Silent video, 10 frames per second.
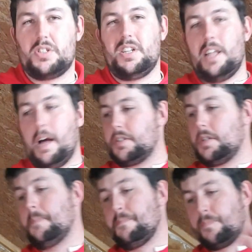to last,
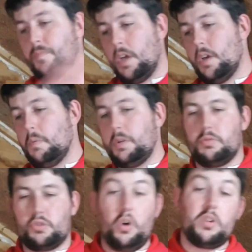which
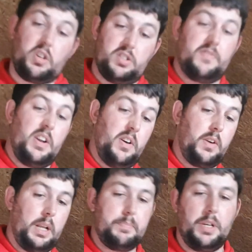was good because I've run out of
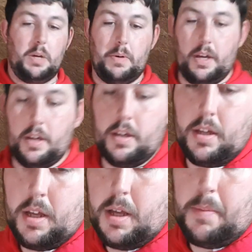clips anyway,
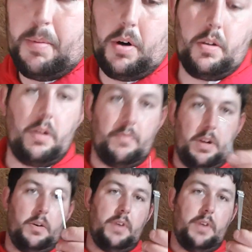but I've run out of